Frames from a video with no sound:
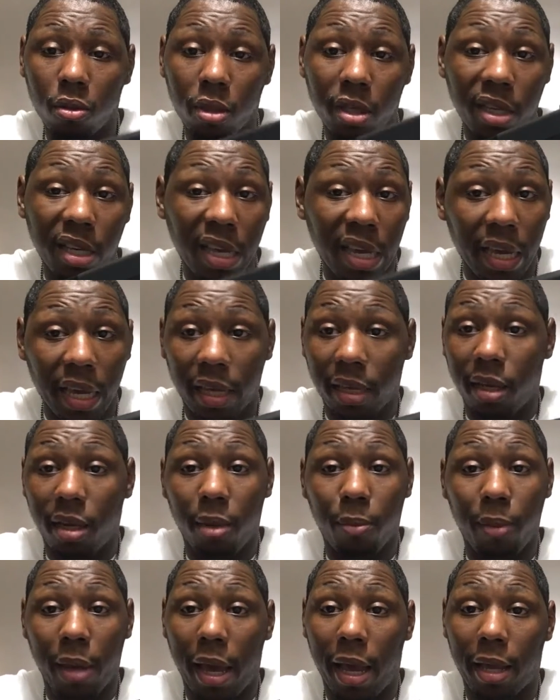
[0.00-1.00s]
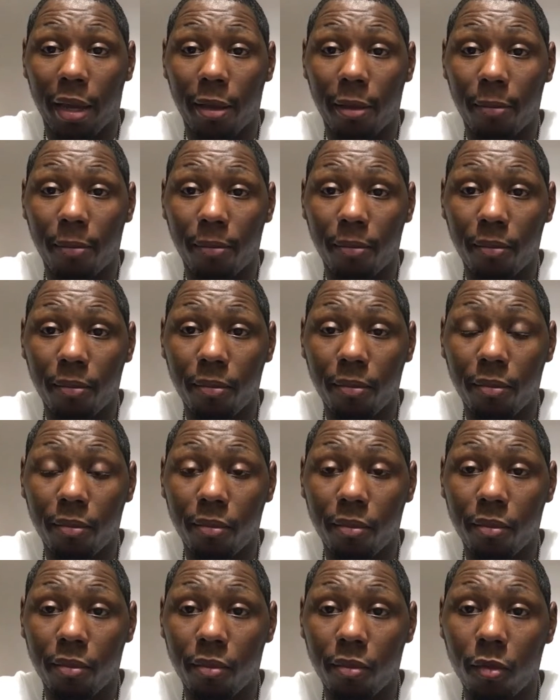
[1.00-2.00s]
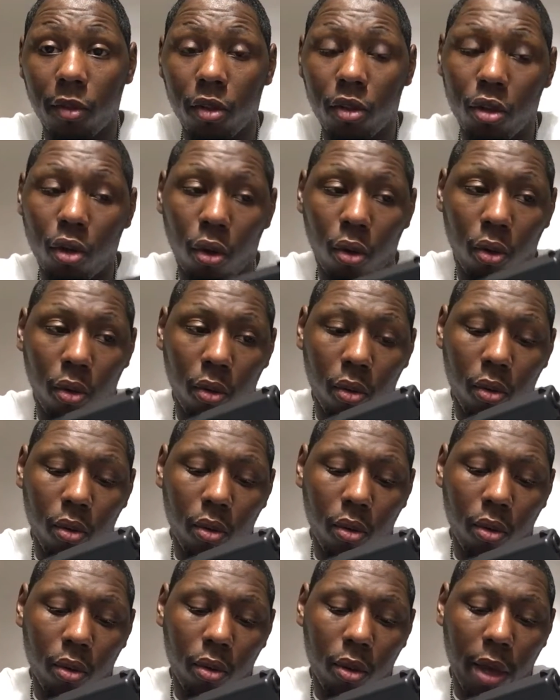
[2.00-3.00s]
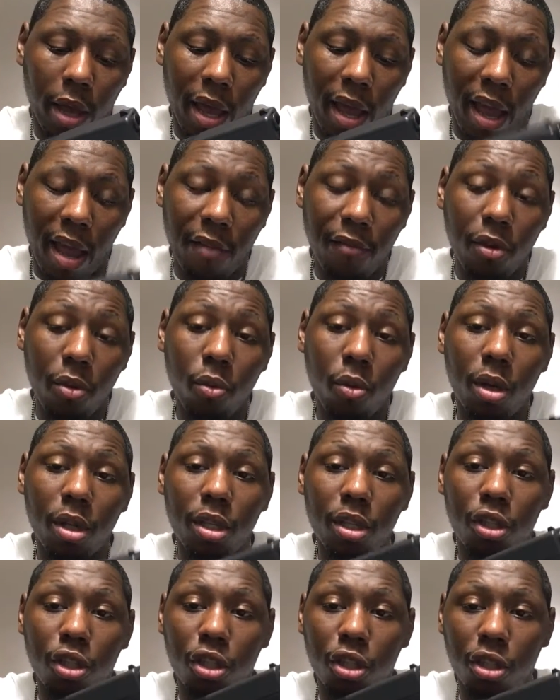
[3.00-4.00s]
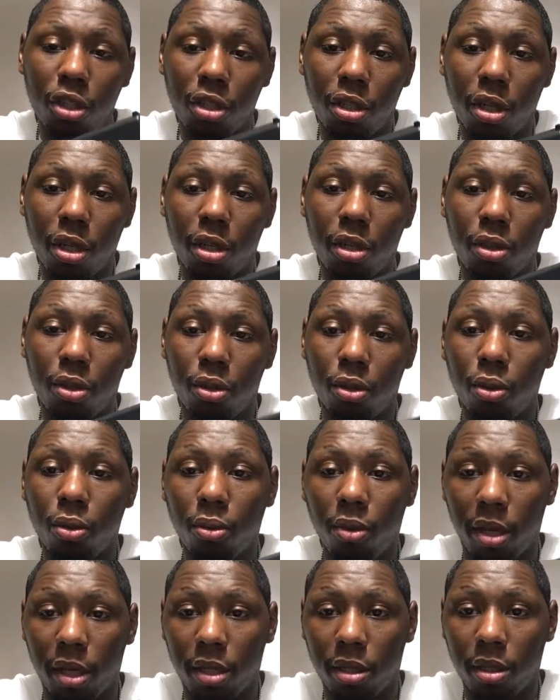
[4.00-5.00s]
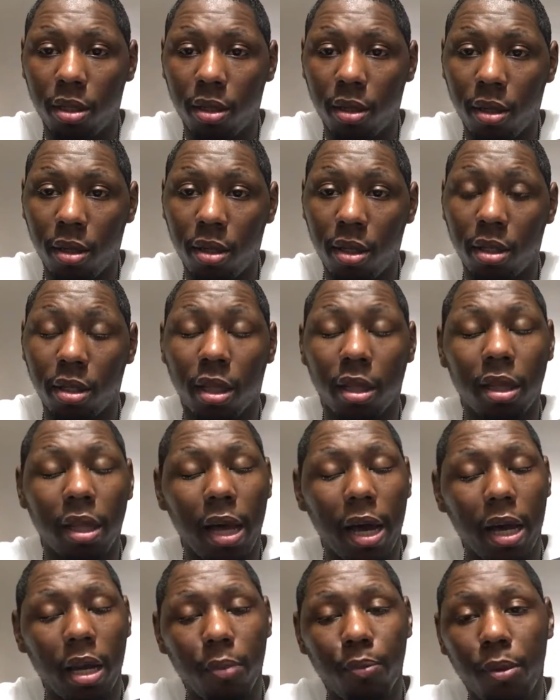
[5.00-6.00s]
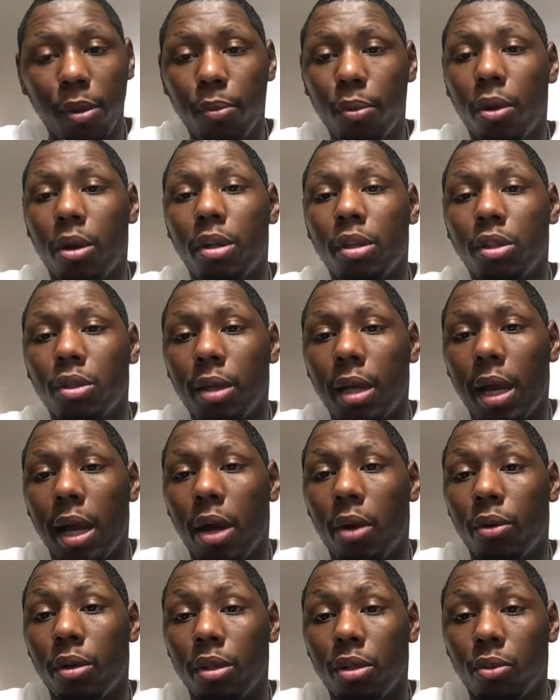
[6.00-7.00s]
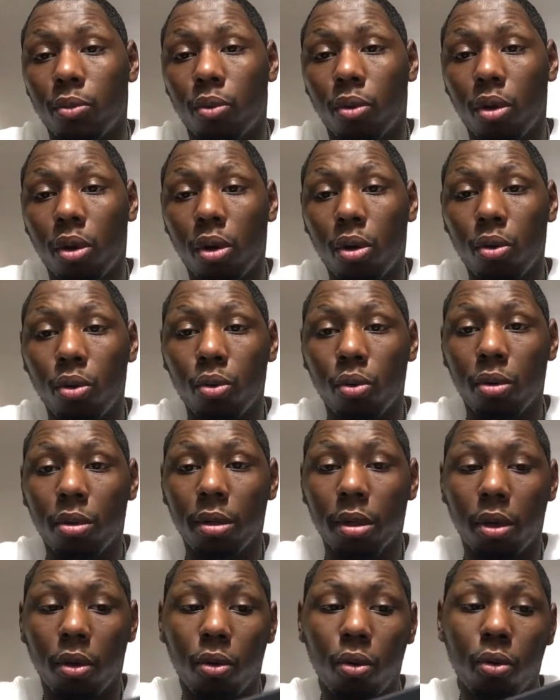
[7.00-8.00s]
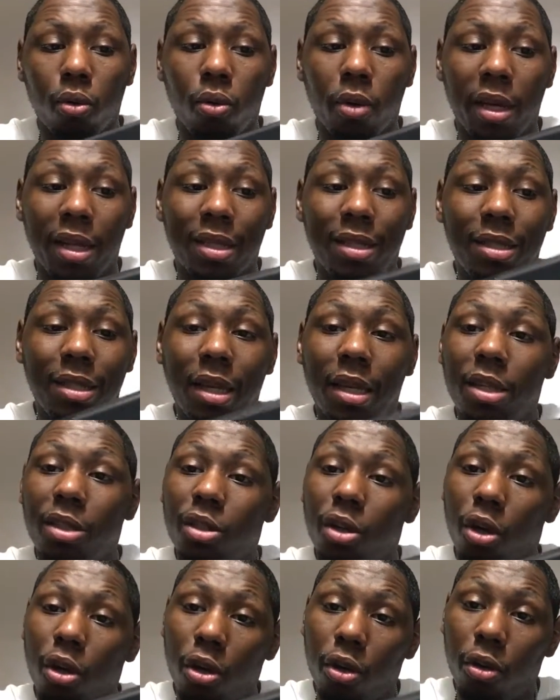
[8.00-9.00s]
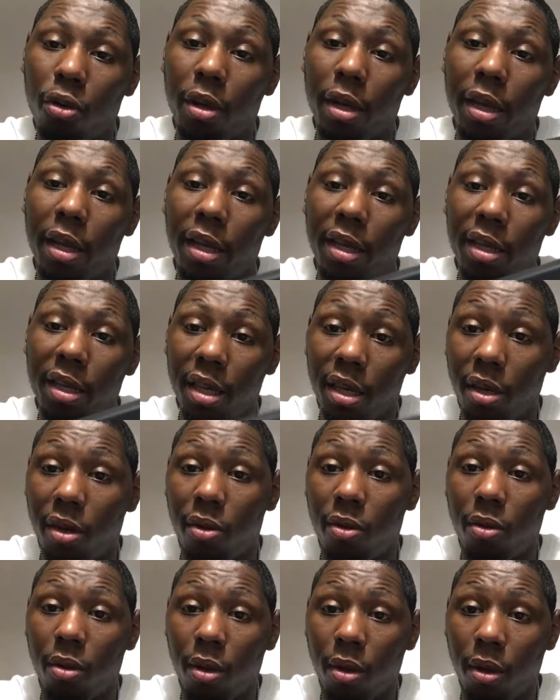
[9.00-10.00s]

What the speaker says: can't get it back. So everyone should do this. There's a lot of people out in this world who intend to hurt and kill.